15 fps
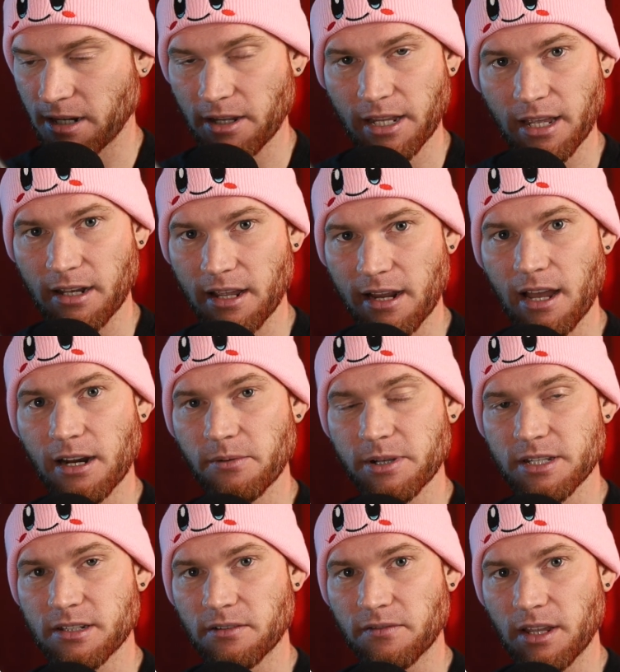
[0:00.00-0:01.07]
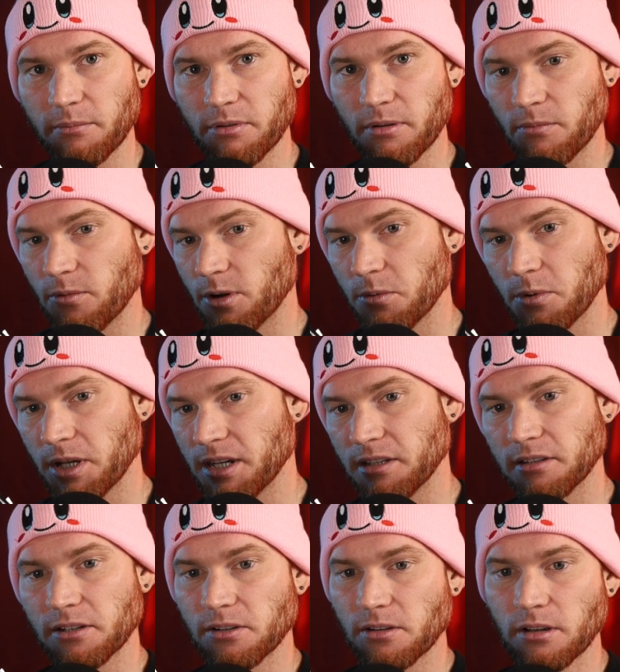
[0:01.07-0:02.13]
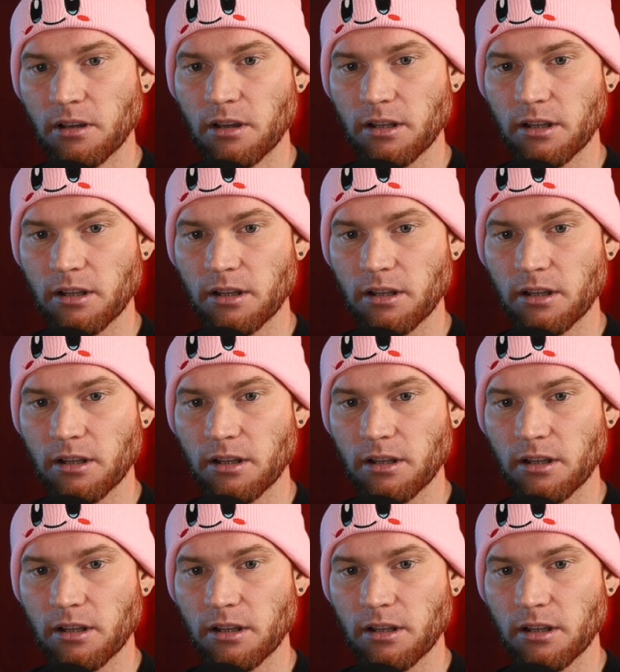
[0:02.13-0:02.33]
Okay, like, how do we solve that problem? What do we need to do?